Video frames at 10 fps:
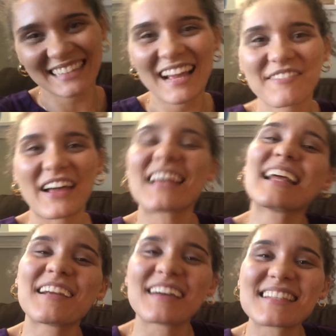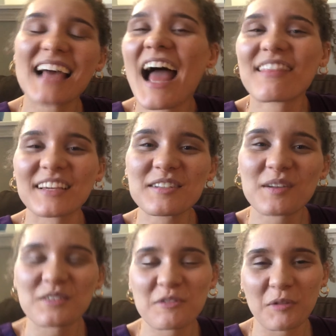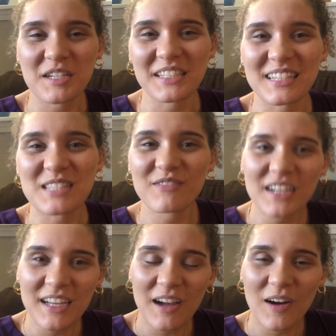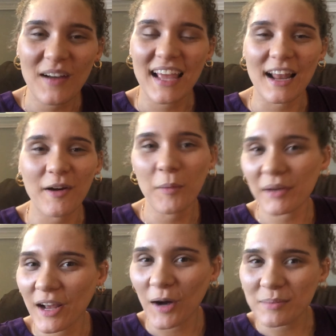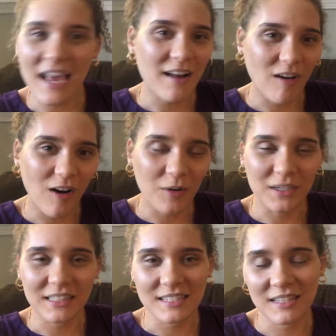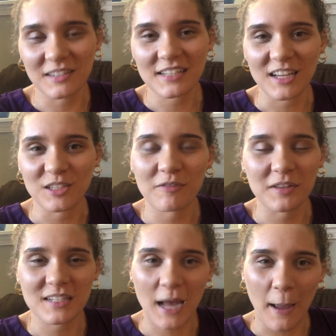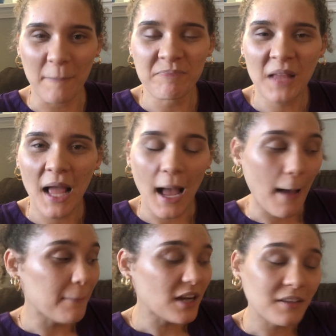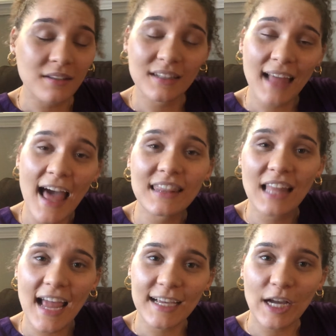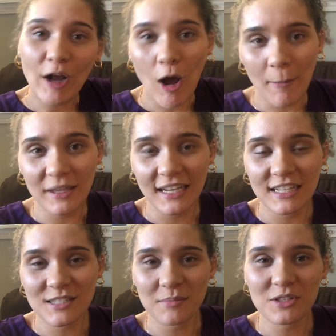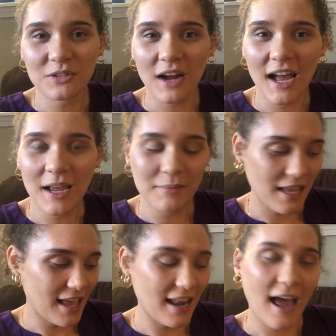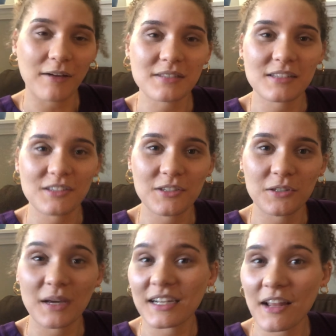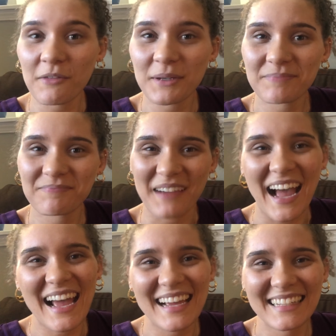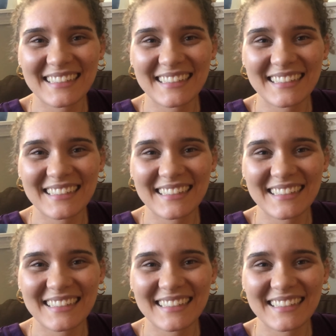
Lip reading: But anyways, thank you so much for watching this video, and I hope it helped at all, or at least entertained you for the time. But other than that, like, comment, and subscribe, and I'll see you in another one. Bye.